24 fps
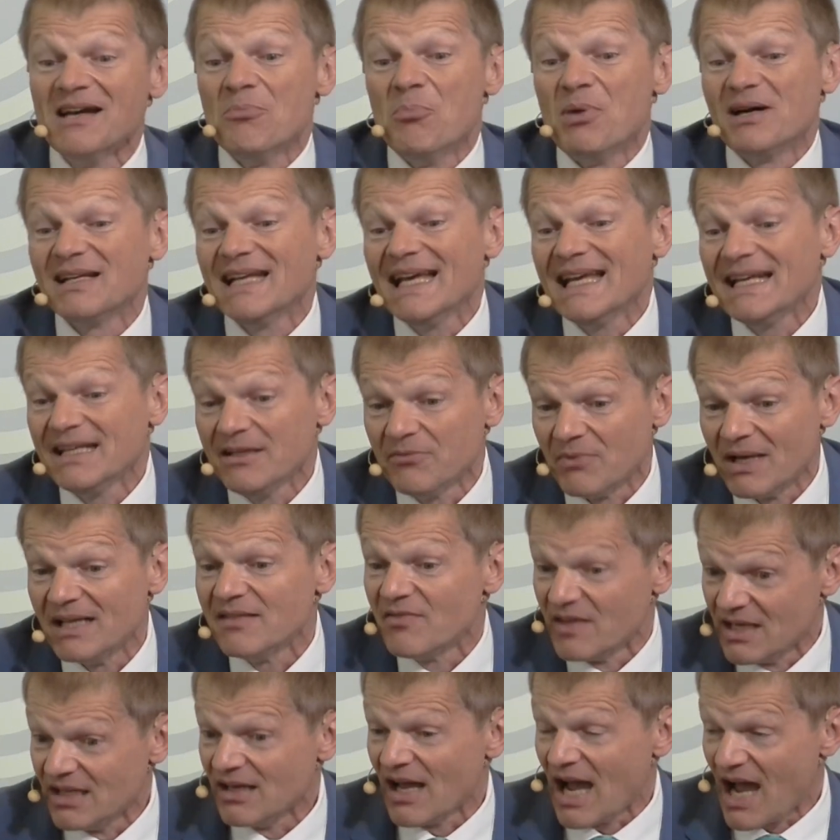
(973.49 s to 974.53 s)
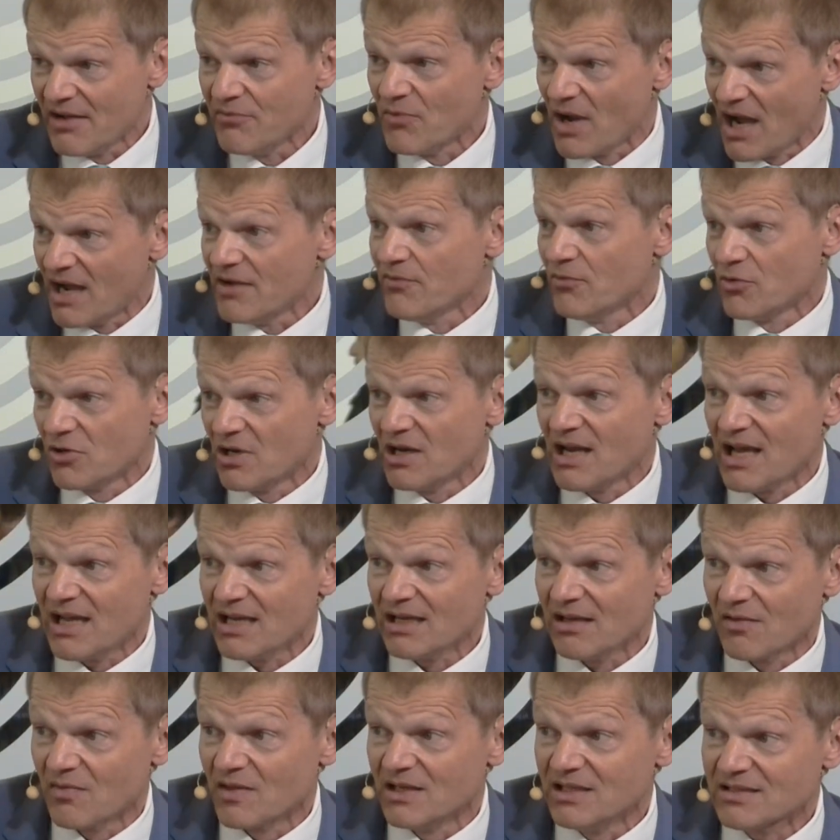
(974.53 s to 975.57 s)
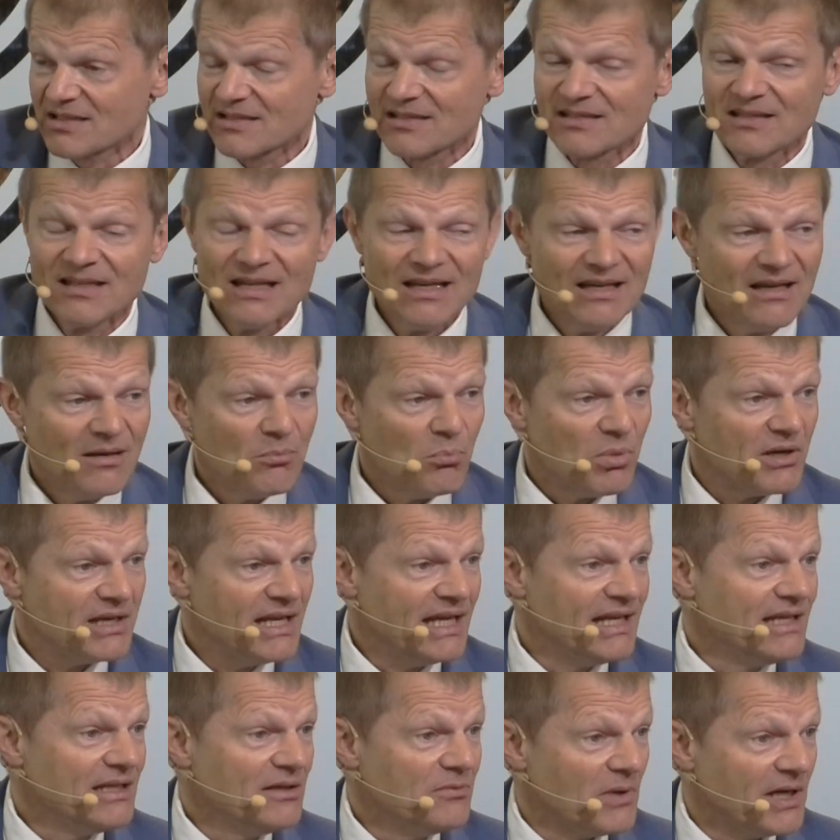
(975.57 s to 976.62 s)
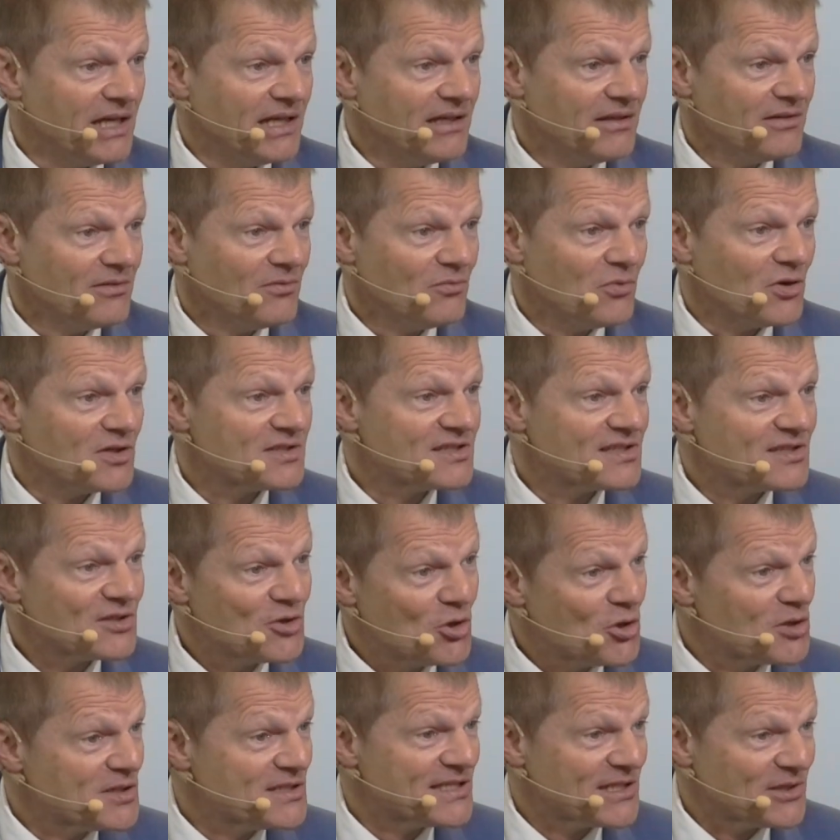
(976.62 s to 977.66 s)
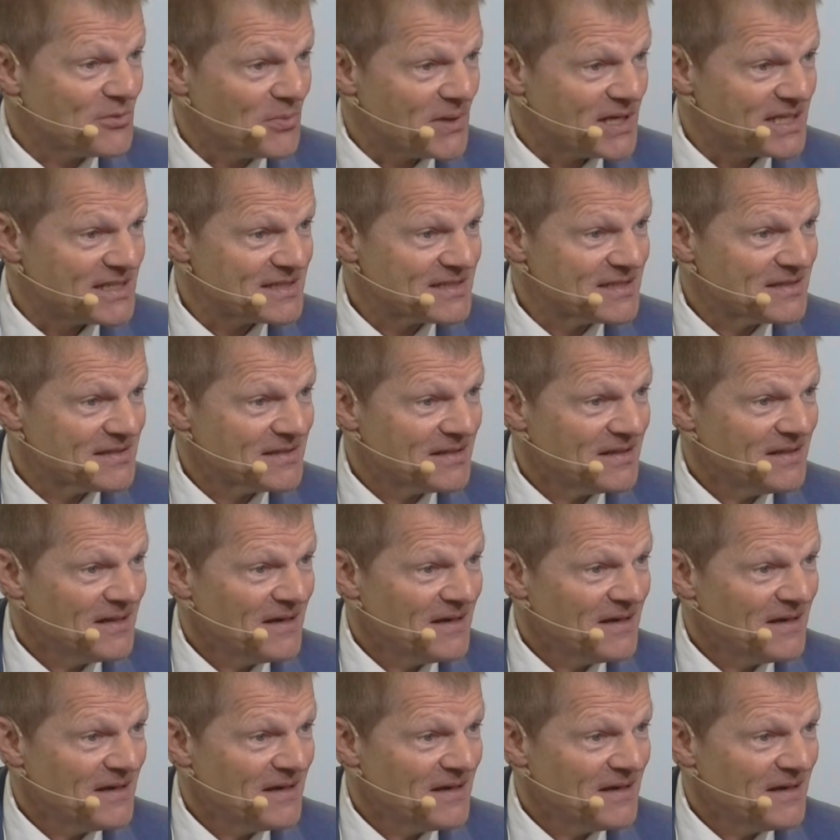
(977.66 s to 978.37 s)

But anyway, I would like this. But anyway, what's the consequence?